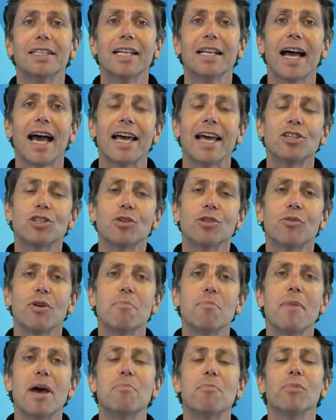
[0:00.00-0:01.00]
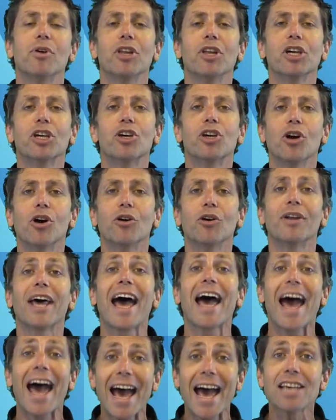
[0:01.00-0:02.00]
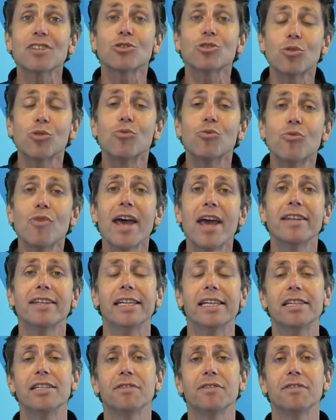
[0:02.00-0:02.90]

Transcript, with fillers: and to remember that God has already